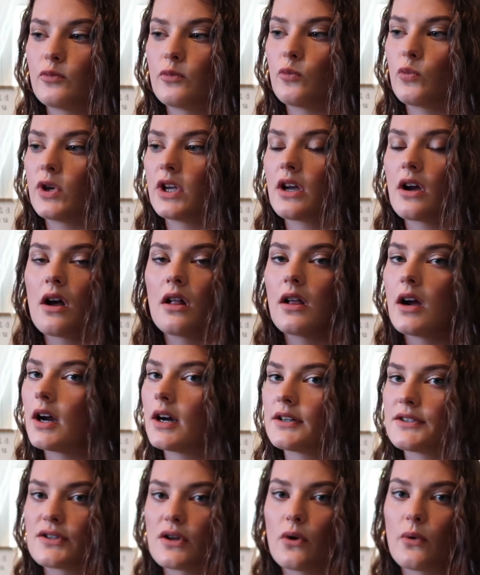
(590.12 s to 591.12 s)
We call
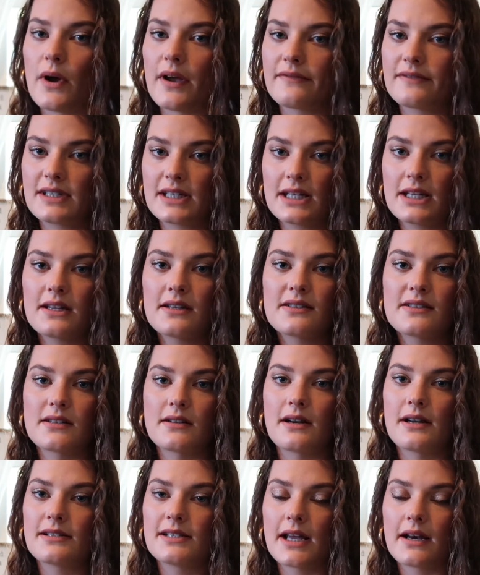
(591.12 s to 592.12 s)
ours OFTs.
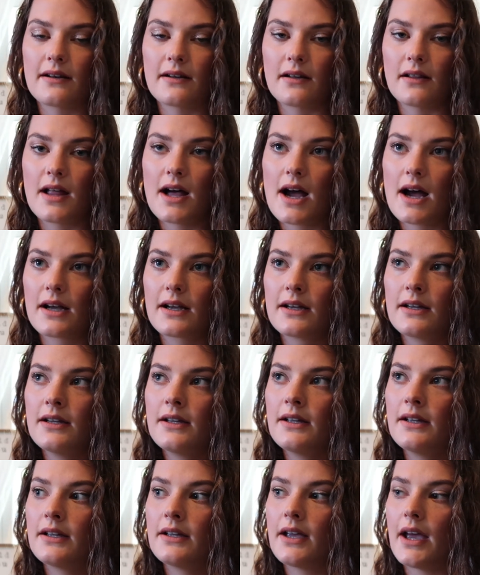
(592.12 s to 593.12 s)
They're at 10 o'clock.
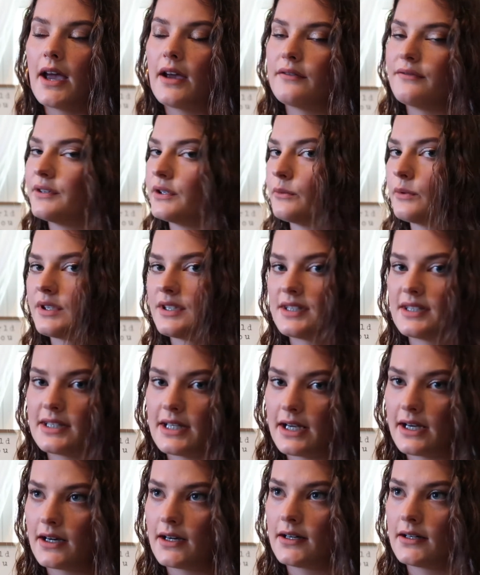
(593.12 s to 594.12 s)
Everyone's
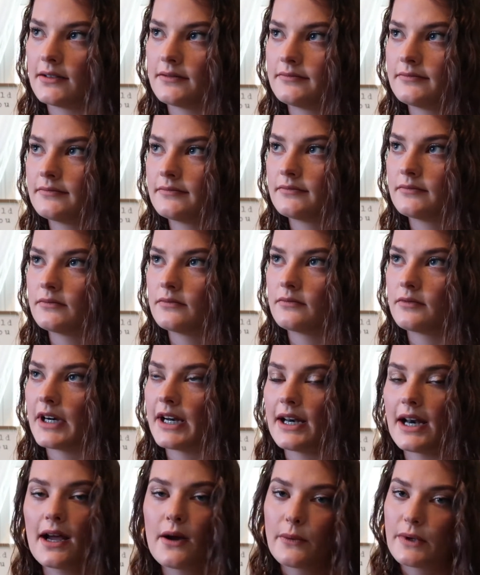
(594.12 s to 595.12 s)
there.
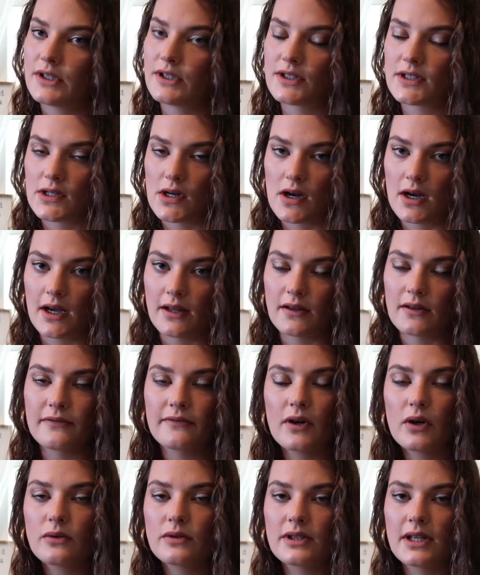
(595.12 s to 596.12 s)
Right now we just talk on the
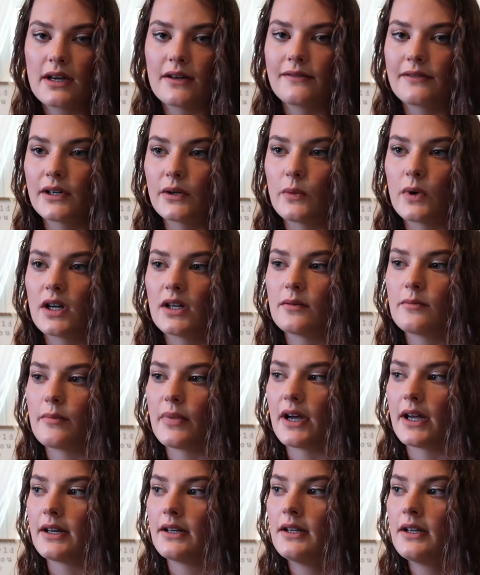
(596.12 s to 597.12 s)
phone to everyone,
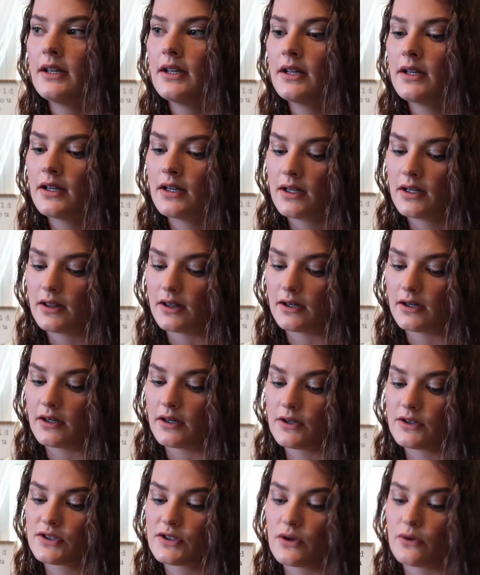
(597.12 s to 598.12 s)
but The
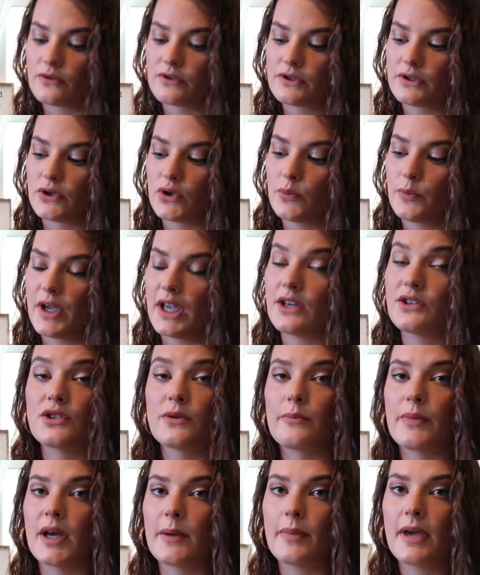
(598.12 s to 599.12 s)
nurse goes through
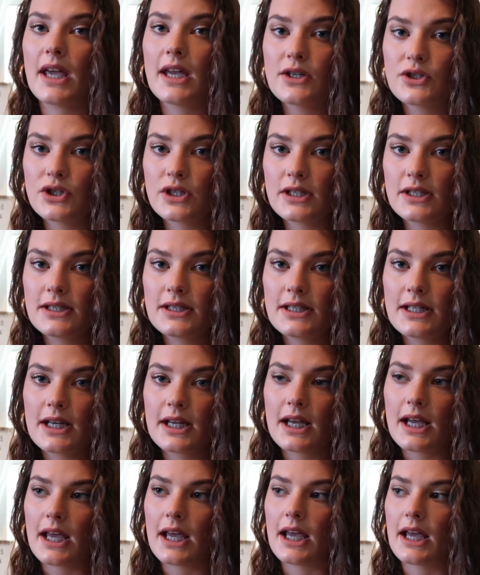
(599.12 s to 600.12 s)
patient by patient
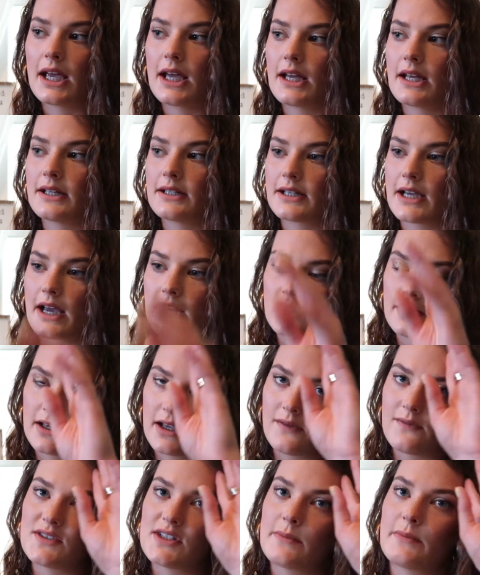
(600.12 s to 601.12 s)
and kind of
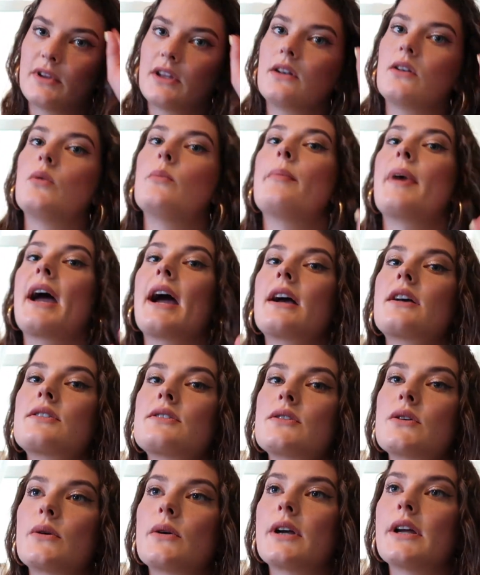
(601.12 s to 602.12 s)
gives them a little
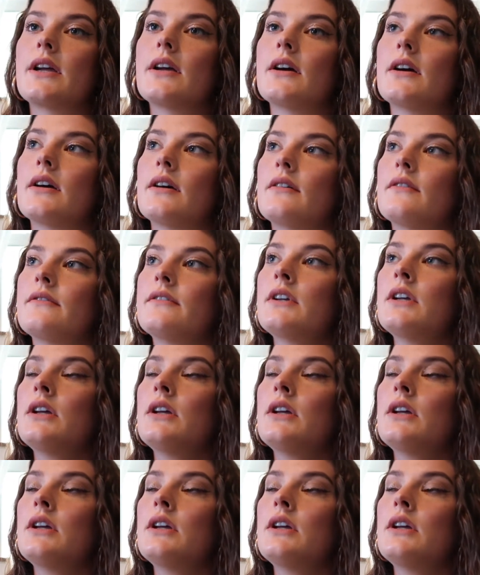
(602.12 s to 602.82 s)
backstory of